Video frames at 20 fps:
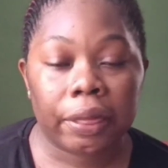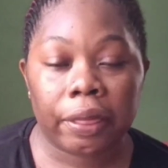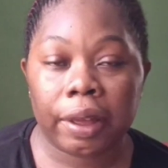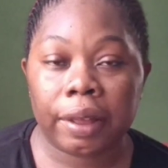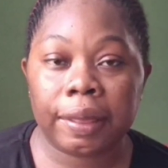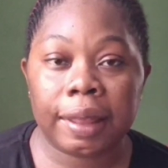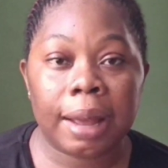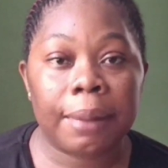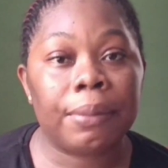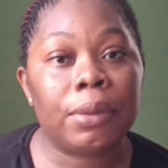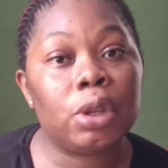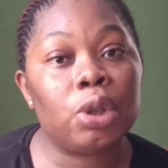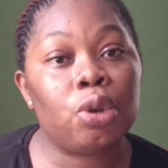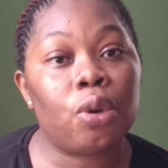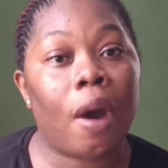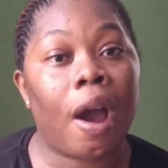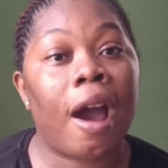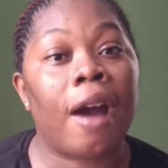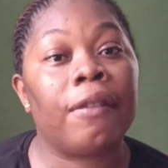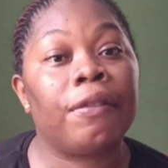then that
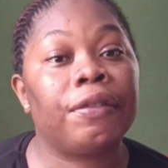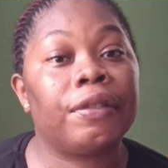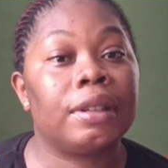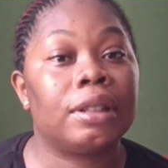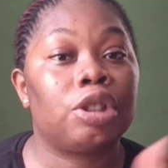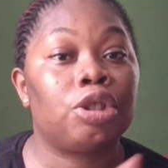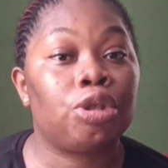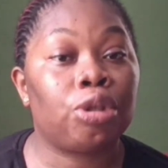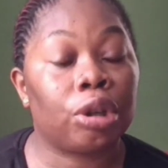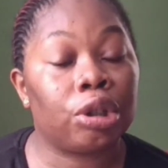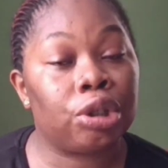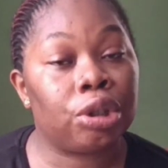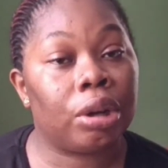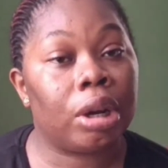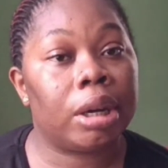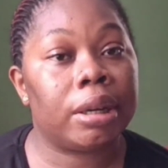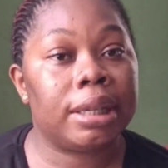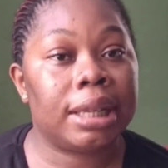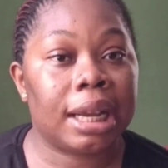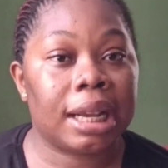means you have
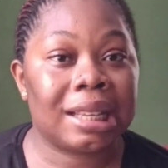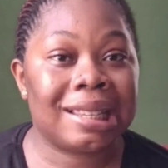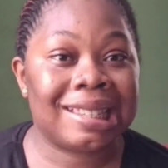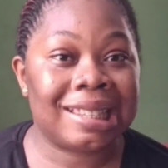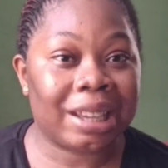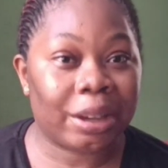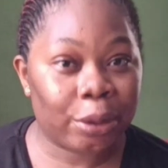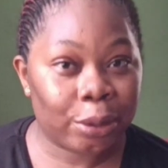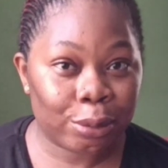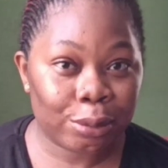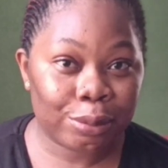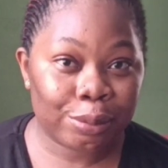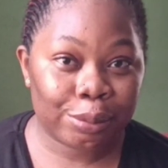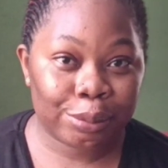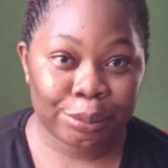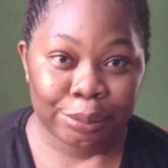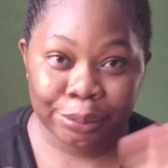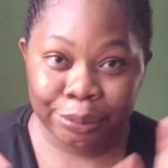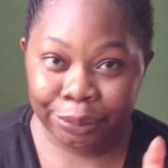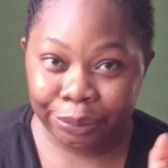structural dark circle.